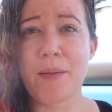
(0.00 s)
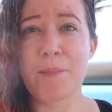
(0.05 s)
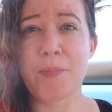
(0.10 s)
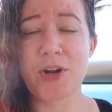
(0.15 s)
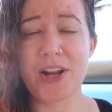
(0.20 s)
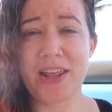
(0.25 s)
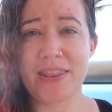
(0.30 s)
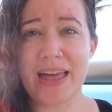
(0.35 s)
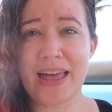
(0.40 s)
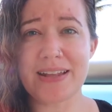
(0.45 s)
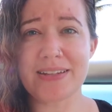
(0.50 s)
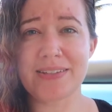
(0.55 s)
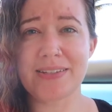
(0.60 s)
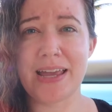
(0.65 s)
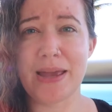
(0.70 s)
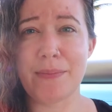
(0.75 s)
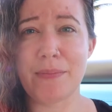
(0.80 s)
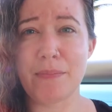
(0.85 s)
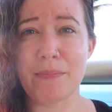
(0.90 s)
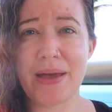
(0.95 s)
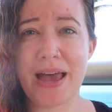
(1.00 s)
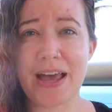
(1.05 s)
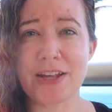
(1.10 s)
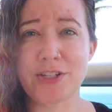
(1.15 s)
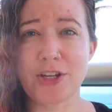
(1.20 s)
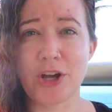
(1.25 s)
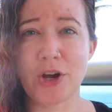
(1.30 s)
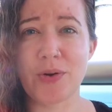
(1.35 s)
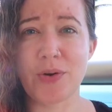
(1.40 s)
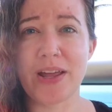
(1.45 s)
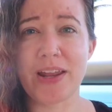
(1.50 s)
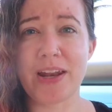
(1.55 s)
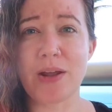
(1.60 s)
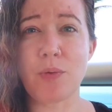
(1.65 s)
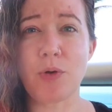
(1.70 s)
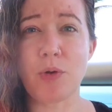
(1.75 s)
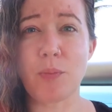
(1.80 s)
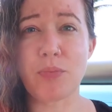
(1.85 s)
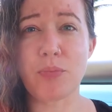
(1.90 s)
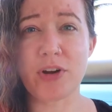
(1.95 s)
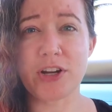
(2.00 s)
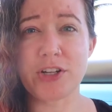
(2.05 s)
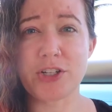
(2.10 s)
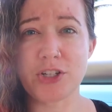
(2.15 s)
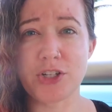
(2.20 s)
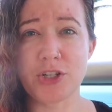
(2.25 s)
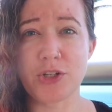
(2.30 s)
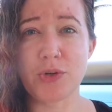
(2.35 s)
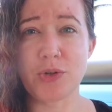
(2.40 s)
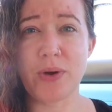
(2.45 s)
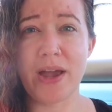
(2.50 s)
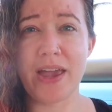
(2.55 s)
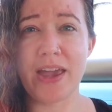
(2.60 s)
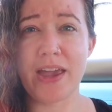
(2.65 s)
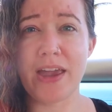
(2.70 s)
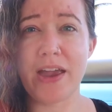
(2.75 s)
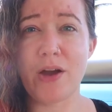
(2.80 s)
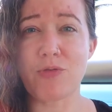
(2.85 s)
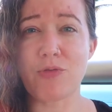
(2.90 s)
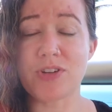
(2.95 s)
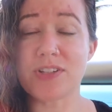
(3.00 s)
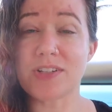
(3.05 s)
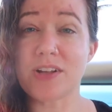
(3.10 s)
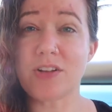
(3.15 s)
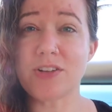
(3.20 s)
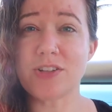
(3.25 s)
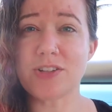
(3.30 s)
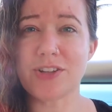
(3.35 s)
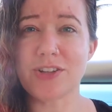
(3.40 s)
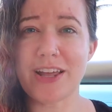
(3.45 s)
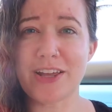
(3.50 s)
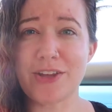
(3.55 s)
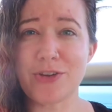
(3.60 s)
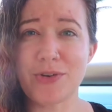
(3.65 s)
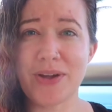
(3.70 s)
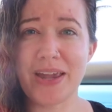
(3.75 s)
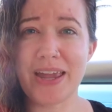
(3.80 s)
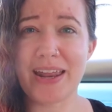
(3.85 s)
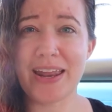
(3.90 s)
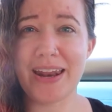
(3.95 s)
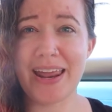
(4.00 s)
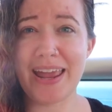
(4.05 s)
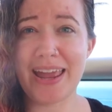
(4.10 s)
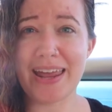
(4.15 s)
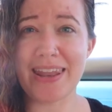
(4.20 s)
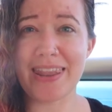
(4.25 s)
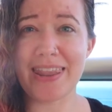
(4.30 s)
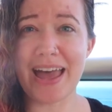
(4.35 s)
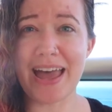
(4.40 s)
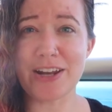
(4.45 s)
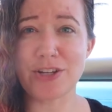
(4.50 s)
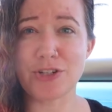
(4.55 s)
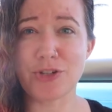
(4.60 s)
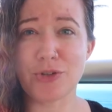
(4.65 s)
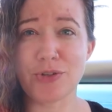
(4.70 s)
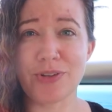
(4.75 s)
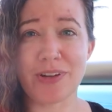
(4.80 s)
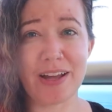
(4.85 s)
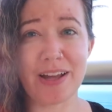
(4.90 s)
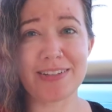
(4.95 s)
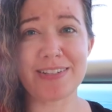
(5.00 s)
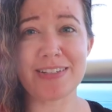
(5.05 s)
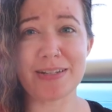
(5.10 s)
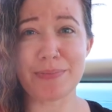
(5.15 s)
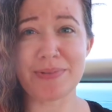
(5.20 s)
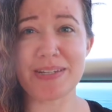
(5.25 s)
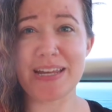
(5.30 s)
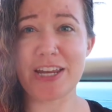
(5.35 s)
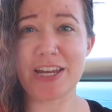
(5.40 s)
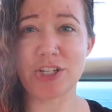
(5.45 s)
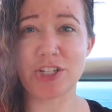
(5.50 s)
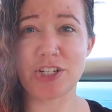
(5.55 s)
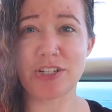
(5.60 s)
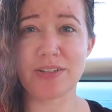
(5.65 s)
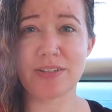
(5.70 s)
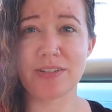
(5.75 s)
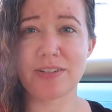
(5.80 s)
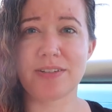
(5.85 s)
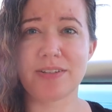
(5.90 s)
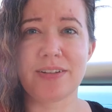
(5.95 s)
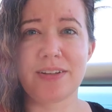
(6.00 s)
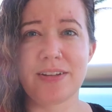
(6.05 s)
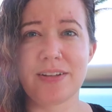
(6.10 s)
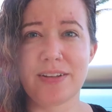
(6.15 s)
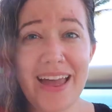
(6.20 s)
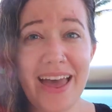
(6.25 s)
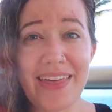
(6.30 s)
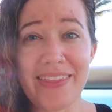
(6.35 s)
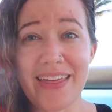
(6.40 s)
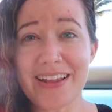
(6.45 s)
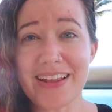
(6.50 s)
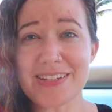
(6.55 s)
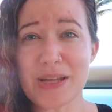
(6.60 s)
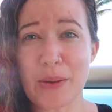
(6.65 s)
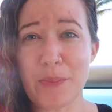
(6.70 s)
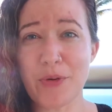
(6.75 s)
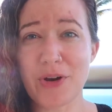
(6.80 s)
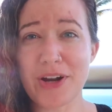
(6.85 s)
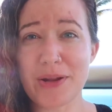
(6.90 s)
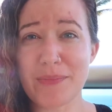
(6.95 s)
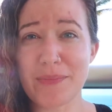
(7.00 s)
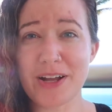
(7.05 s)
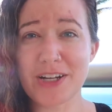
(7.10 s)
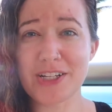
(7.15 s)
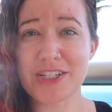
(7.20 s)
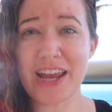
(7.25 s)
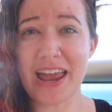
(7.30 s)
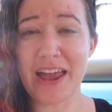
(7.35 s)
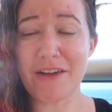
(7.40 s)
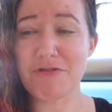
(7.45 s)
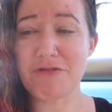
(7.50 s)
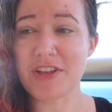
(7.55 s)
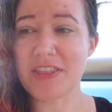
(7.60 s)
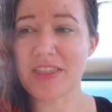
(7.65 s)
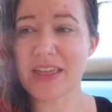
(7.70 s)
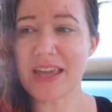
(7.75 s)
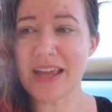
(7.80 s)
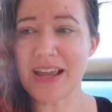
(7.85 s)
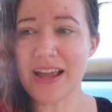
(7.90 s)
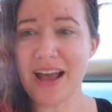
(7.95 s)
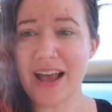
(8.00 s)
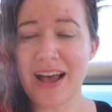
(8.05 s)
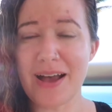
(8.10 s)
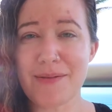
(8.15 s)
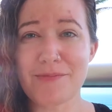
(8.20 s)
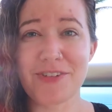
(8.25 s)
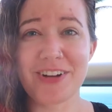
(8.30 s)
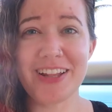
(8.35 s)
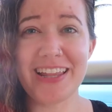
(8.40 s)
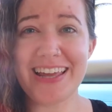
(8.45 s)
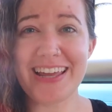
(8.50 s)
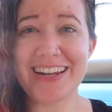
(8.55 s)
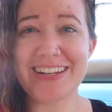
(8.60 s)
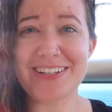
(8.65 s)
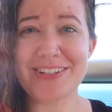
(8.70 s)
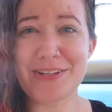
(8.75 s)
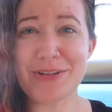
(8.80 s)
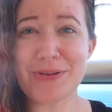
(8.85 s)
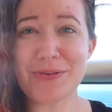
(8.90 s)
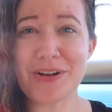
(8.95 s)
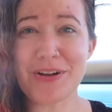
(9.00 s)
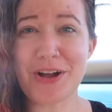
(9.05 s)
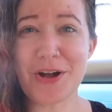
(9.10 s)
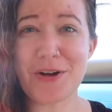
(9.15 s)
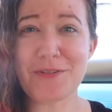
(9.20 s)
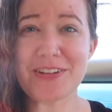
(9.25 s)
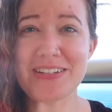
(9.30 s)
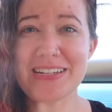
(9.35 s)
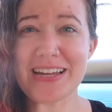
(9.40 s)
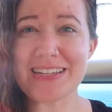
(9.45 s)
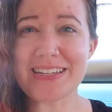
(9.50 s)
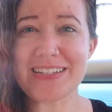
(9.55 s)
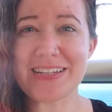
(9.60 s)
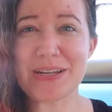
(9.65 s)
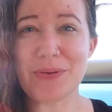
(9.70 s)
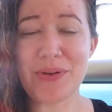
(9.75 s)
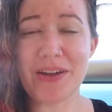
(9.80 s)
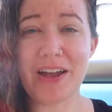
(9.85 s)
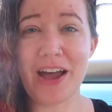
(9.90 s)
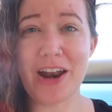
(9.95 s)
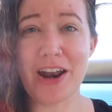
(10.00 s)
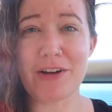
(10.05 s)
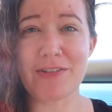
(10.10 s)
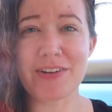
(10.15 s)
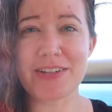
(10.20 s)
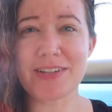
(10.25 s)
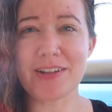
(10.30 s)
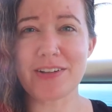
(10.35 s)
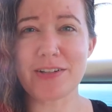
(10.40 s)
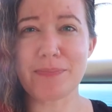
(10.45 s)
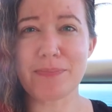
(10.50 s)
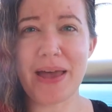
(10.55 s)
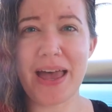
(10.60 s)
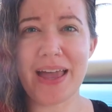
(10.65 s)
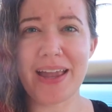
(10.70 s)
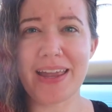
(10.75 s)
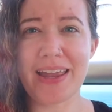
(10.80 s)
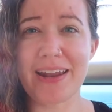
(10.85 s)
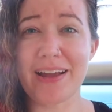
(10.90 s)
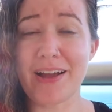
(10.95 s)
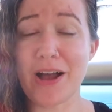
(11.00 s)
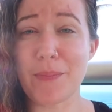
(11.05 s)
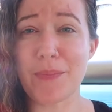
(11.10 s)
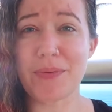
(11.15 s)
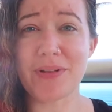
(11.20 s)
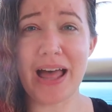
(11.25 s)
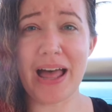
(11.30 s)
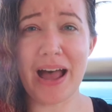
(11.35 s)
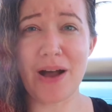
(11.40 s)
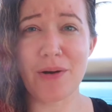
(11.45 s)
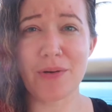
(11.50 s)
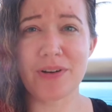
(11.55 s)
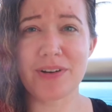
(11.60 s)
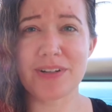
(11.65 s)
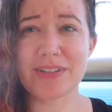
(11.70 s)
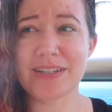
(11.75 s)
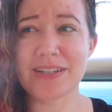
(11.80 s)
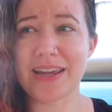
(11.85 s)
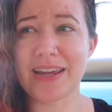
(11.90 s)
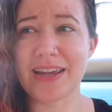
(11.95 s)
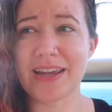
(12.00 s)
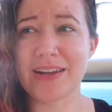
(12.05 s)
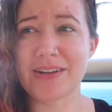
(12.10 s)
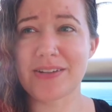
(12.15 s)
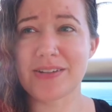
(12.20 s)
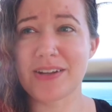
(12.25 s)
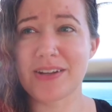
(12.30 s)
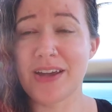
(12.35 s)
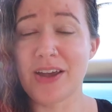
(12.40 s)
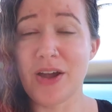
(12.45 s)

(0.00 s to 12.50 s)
put in that same passcode and it will print you a result so that you can hand that to the customs agents. And that's pretty much everything um, related to COVID testing. We got our results back in a couple hours and